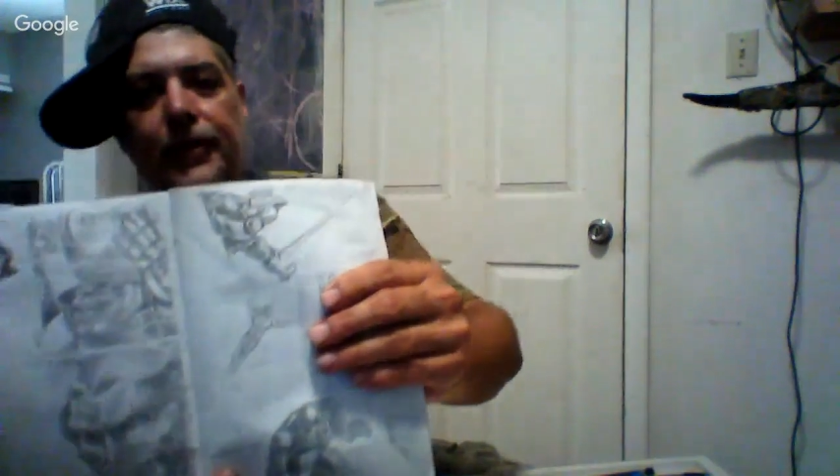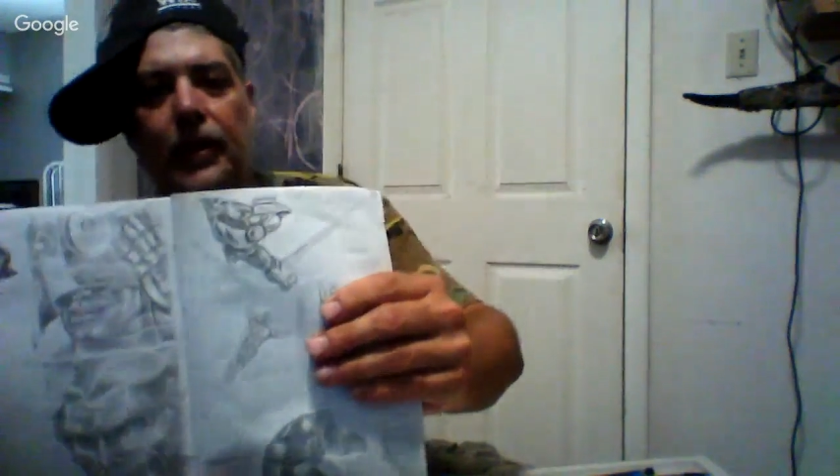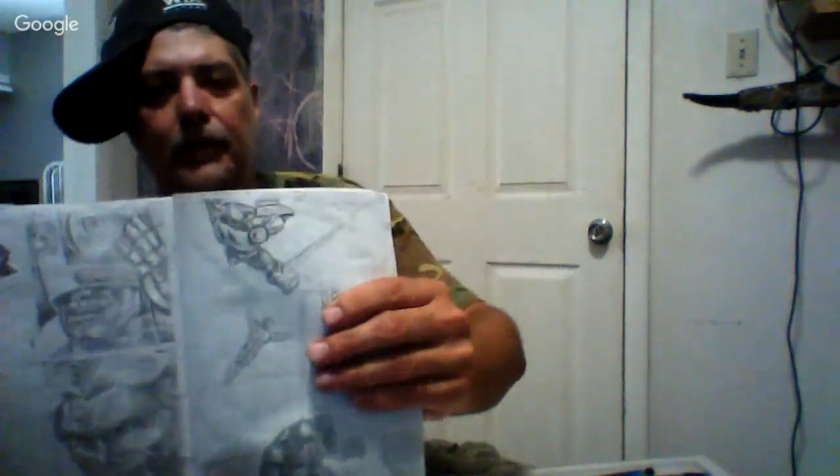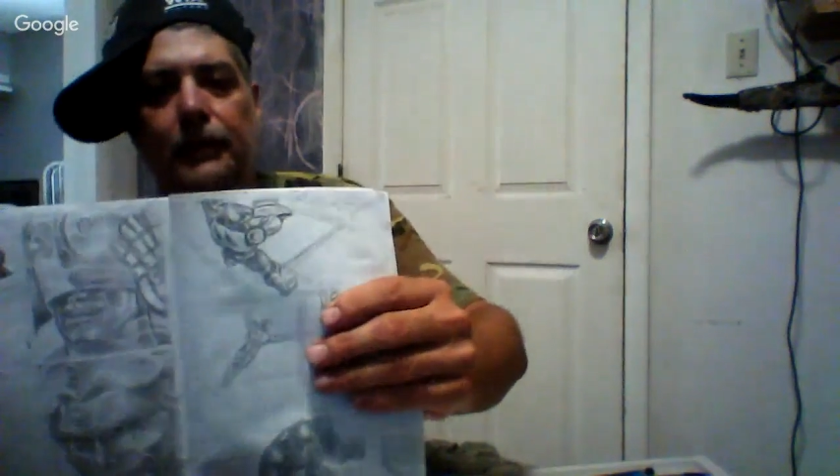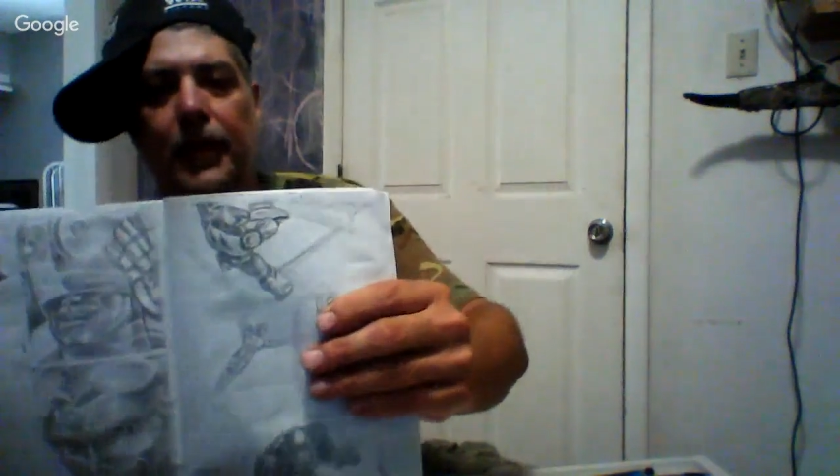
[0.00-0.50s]
the
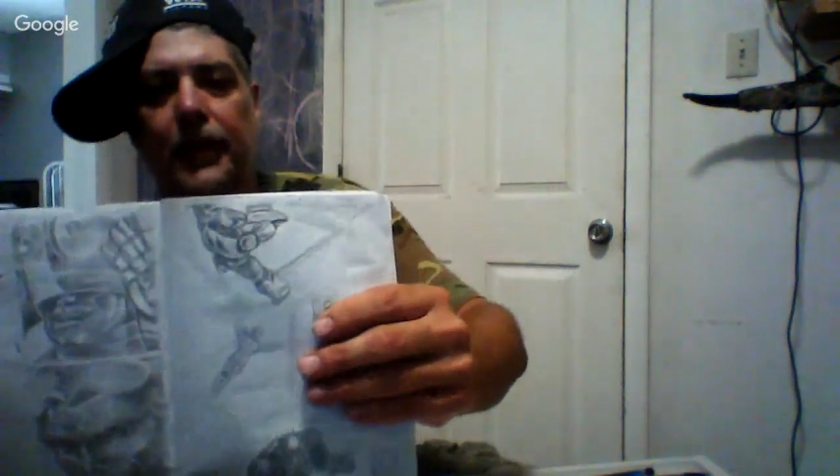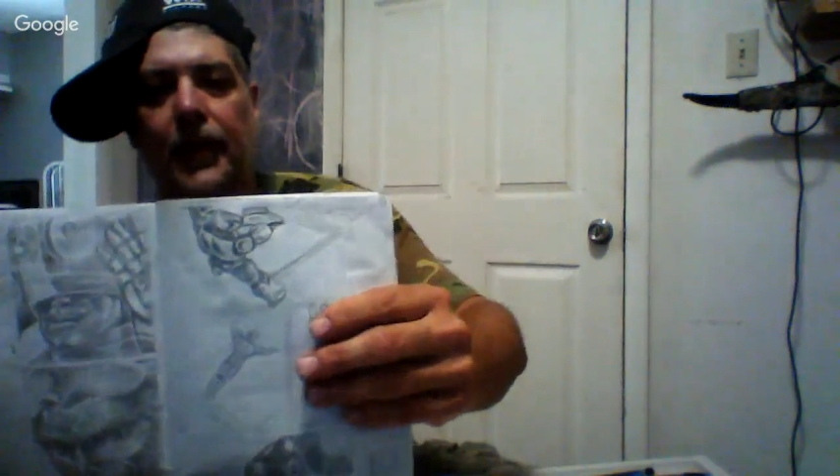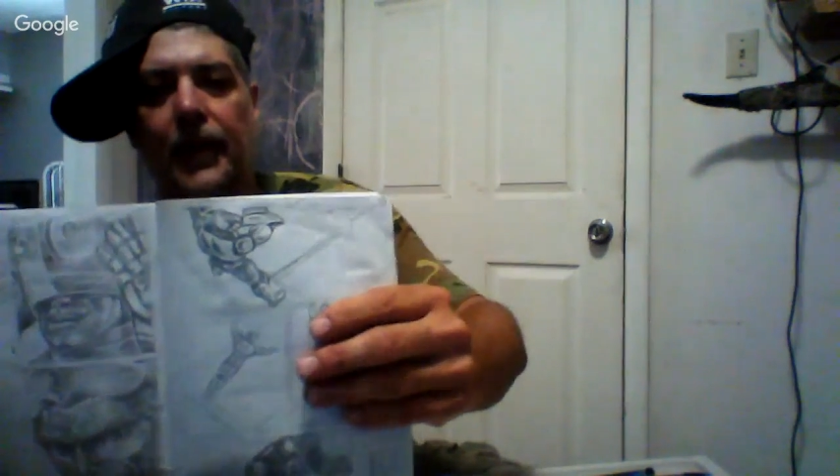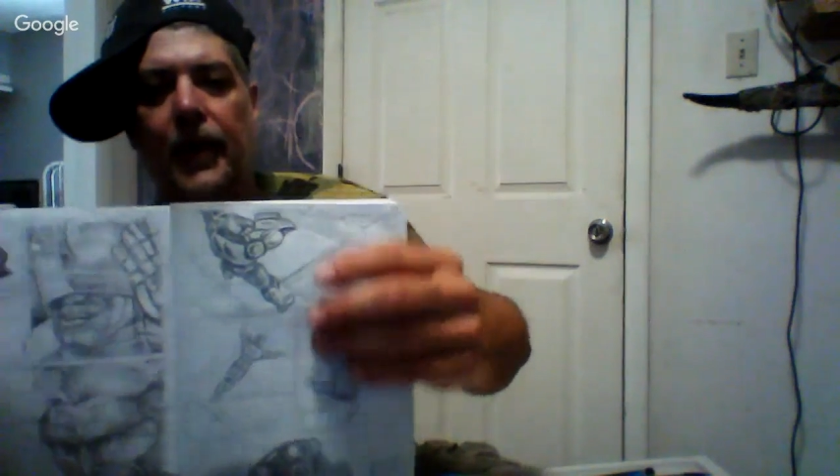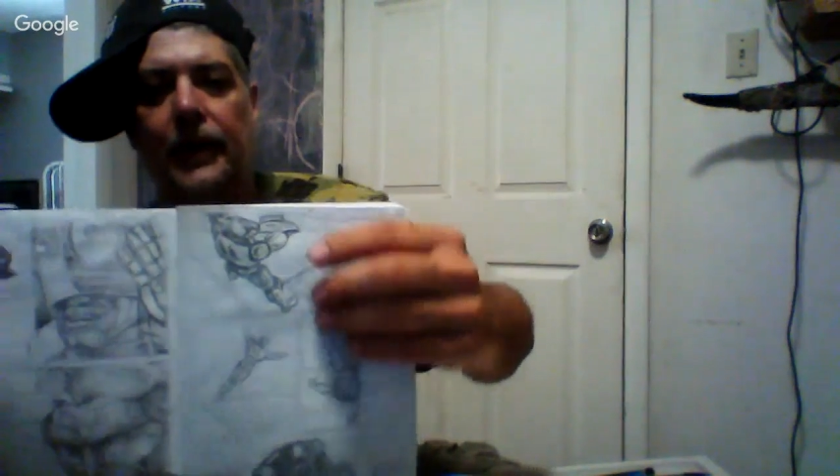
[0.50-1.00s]
helmet
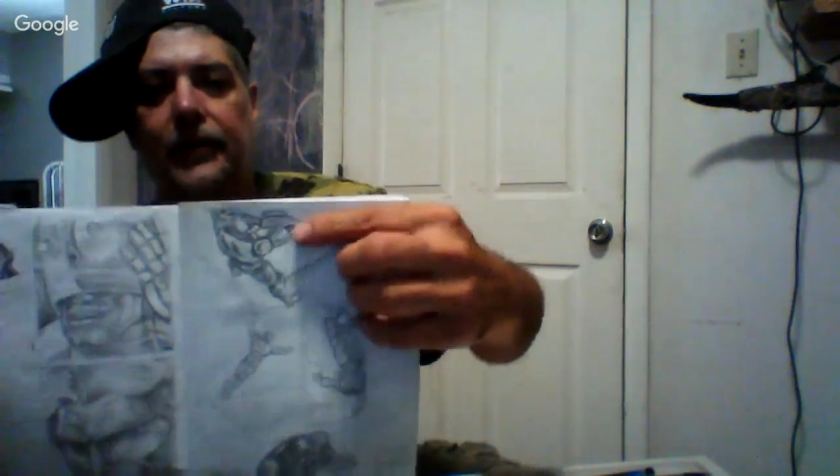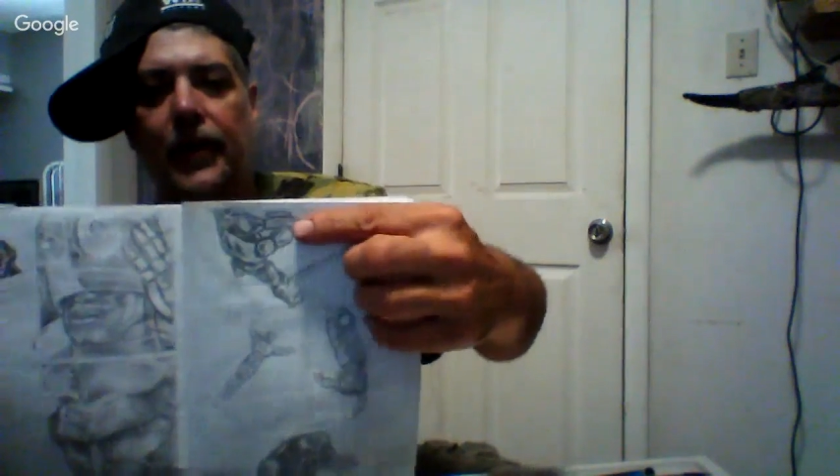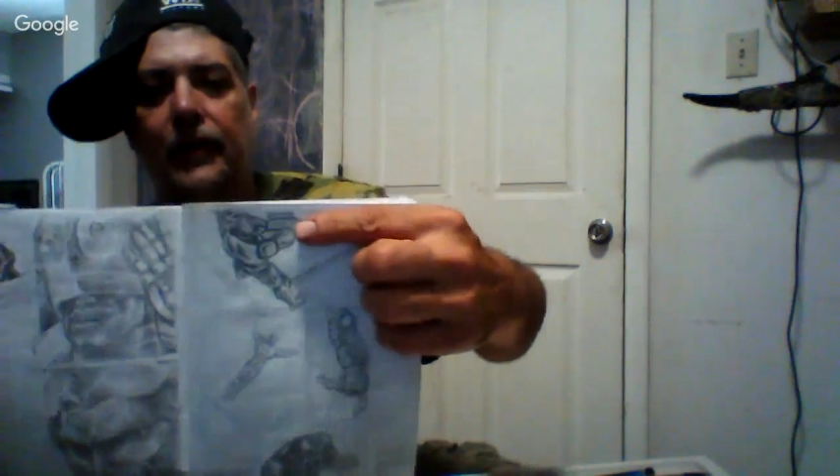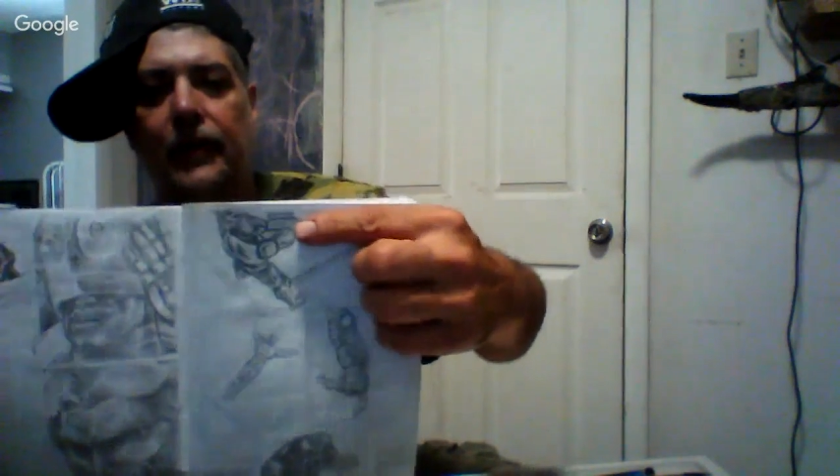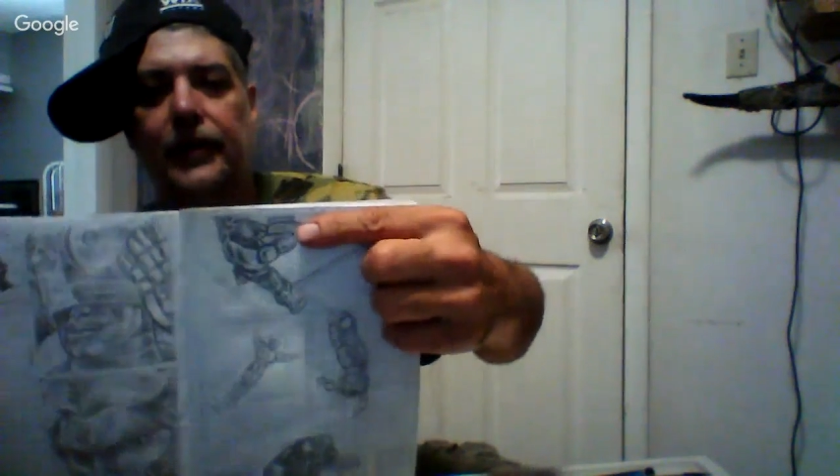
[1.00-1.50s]
back on. He's
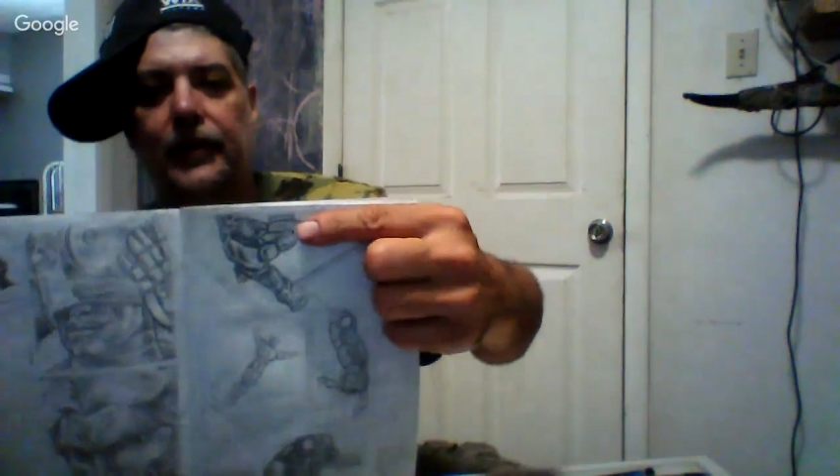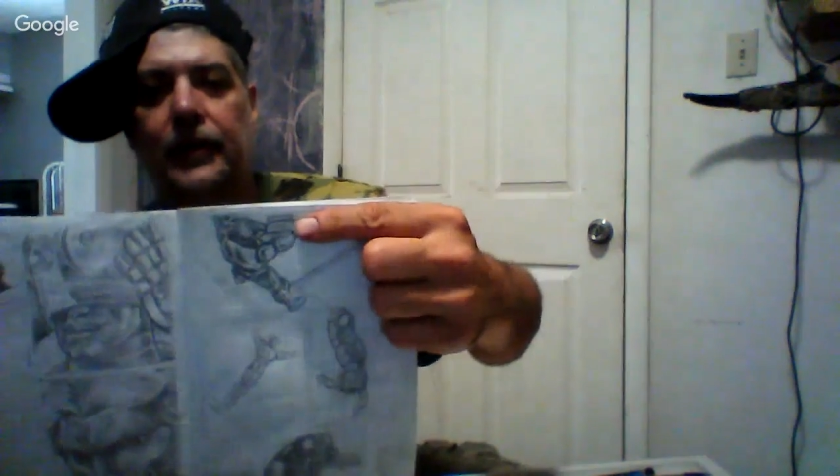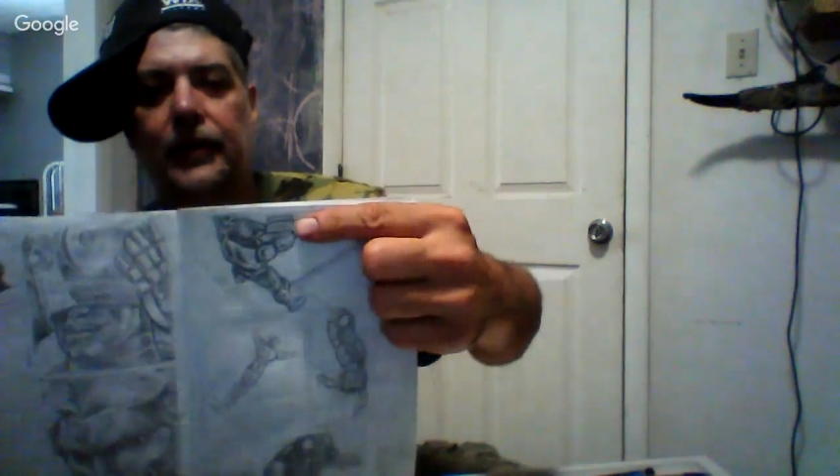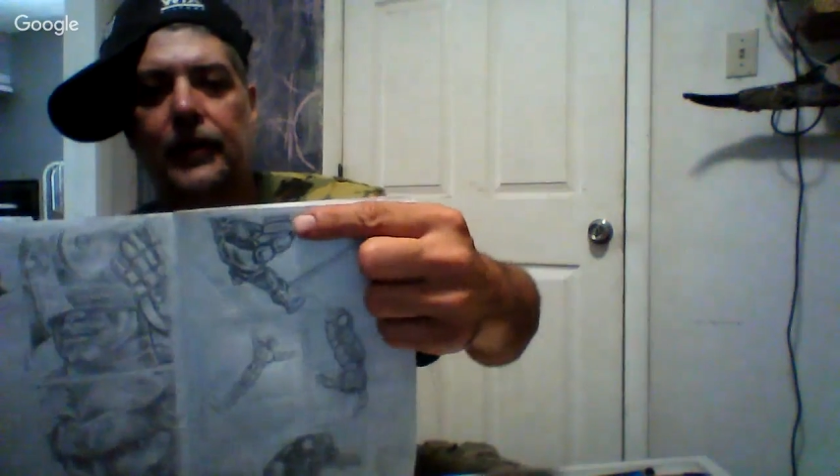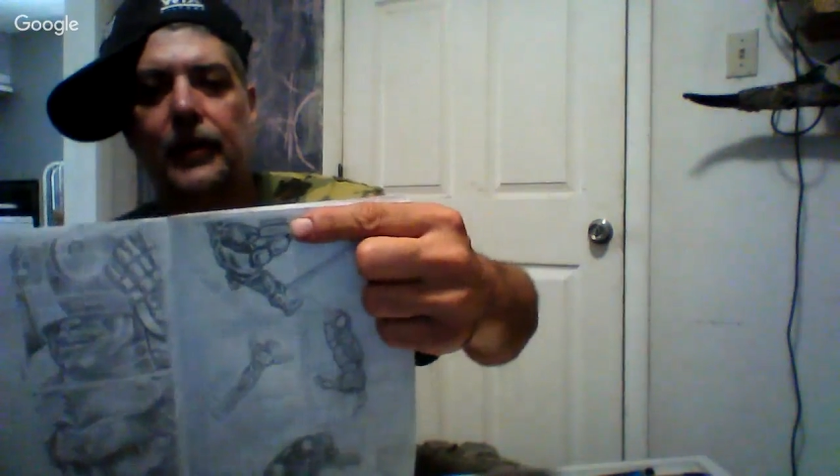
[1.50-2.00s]
got like
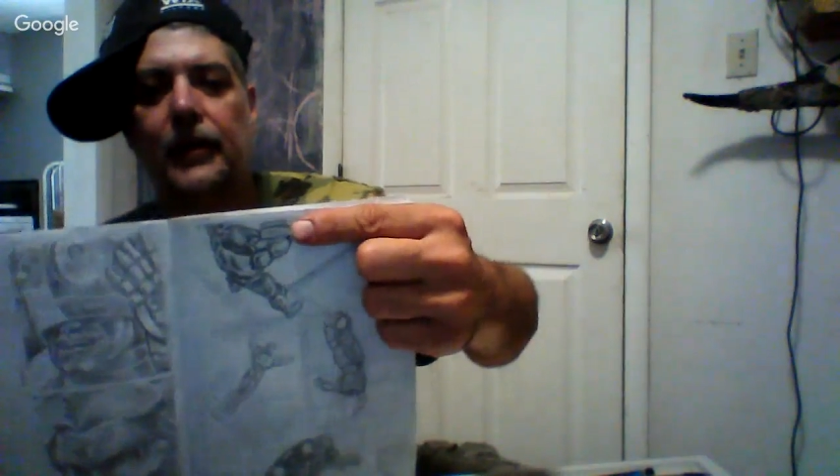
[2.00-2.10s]
a